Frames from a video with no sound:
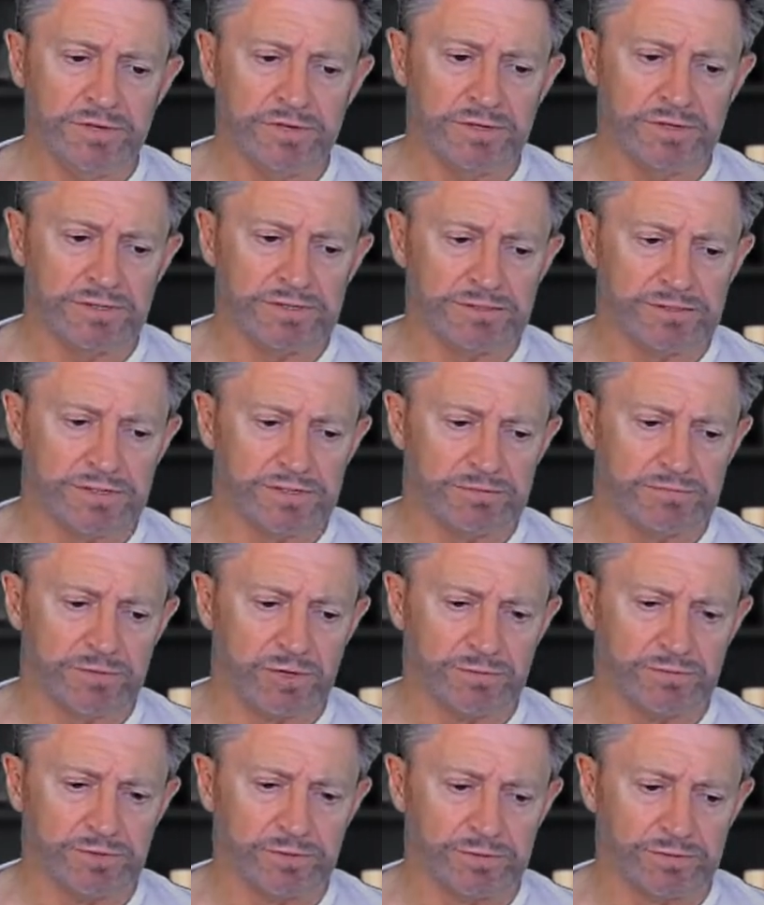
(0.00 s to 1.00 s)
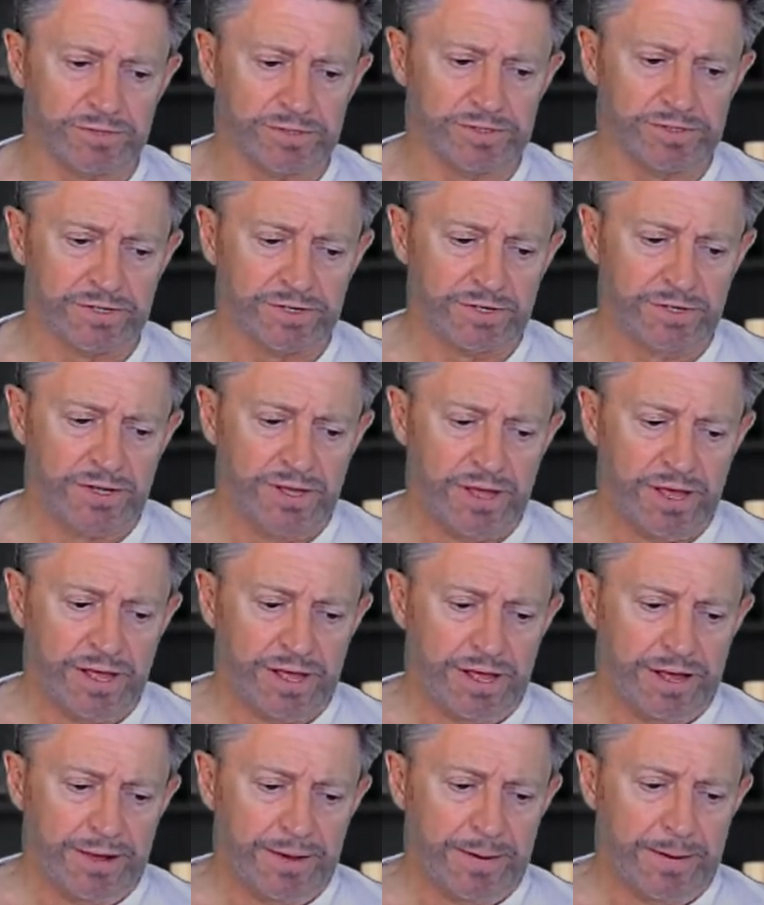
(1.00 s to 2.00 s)
and upload it.
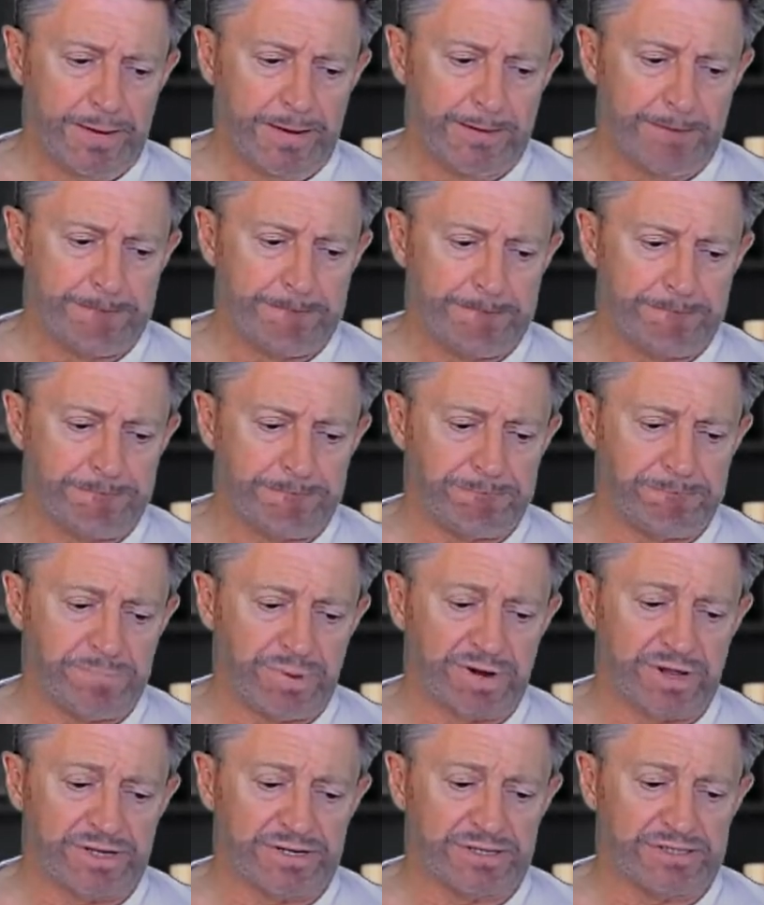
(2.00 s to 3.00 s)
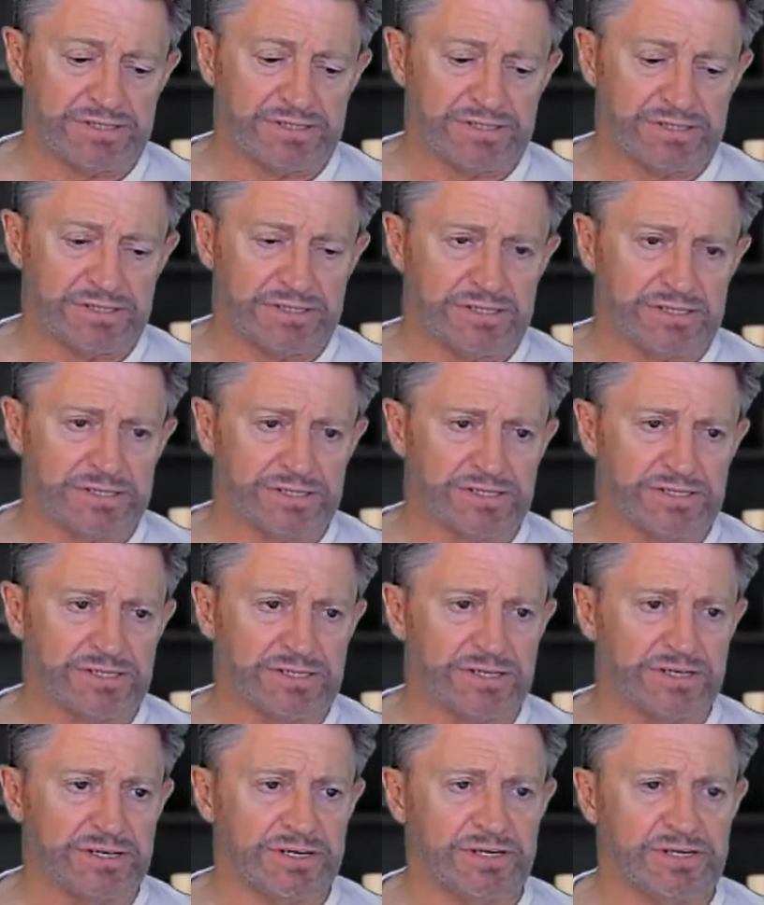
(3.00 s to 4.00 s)
But that's
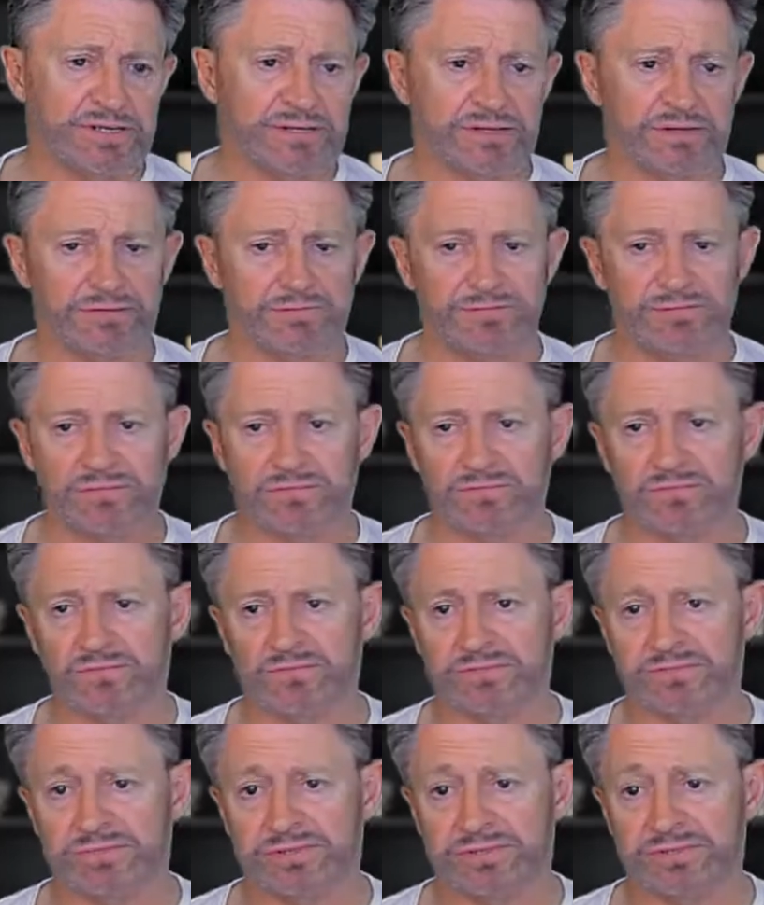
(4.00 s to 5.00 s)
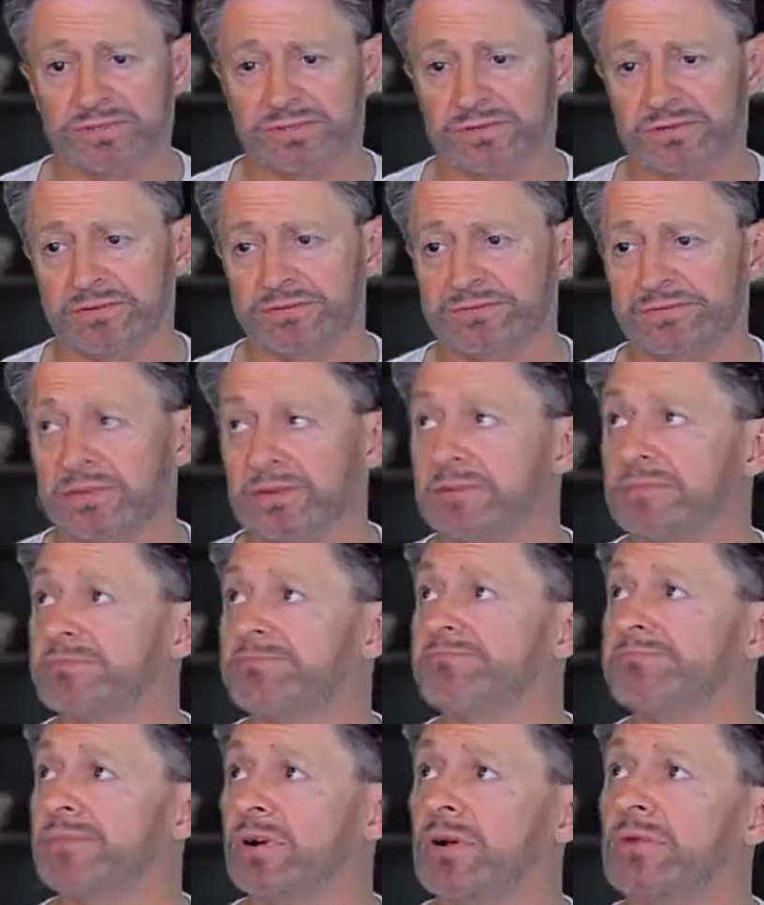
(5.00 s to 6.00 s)
essentially it. I've got
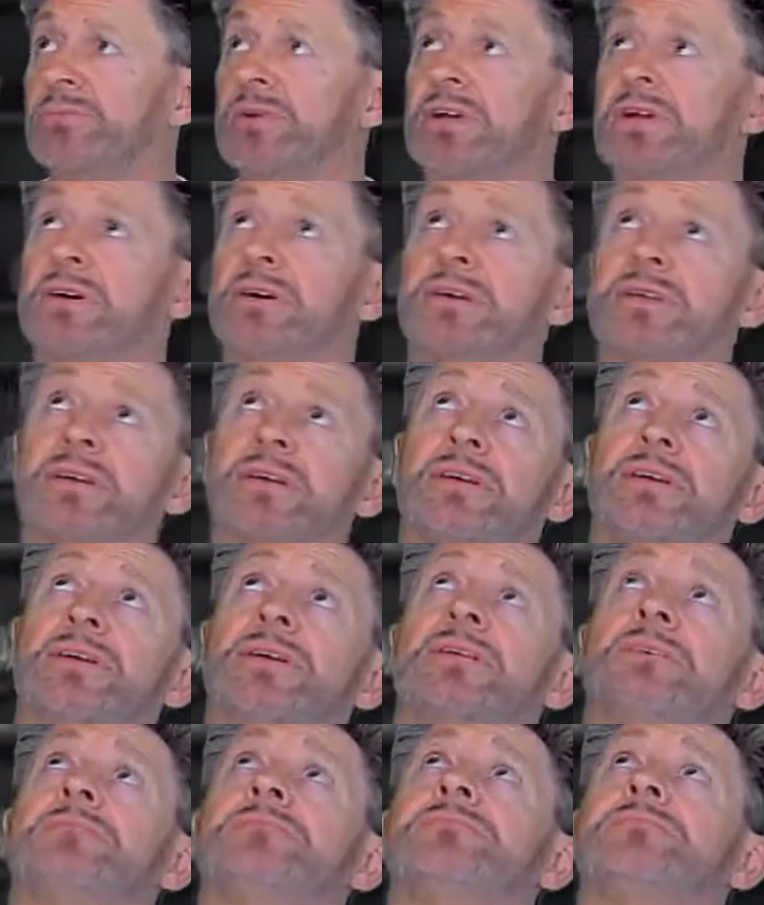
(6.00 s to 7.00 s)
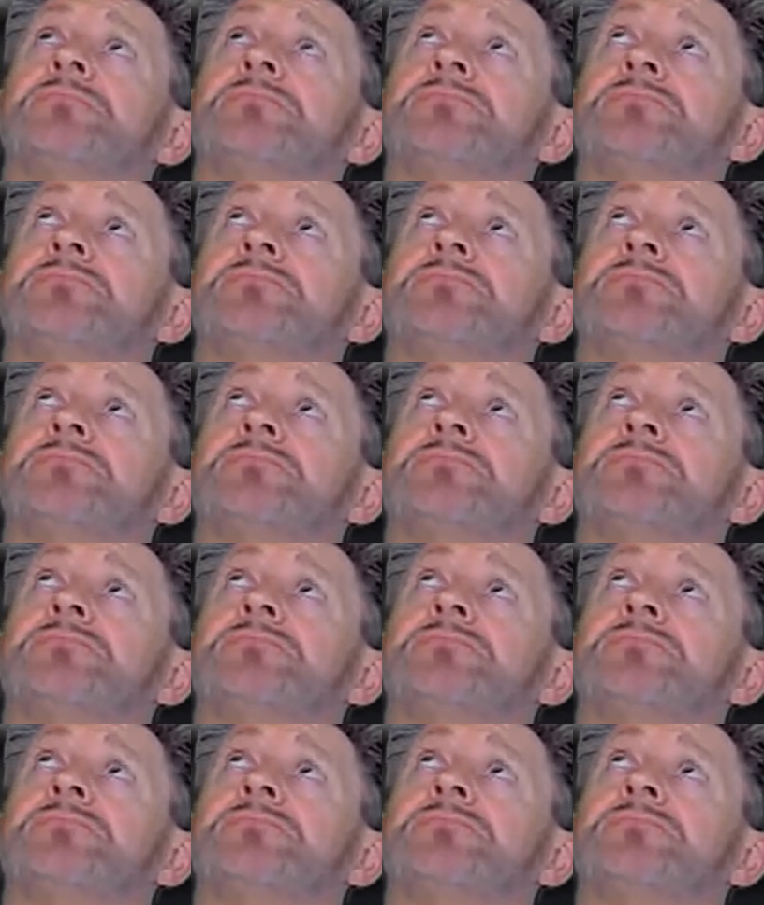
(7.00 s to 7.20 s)
all my lighting here.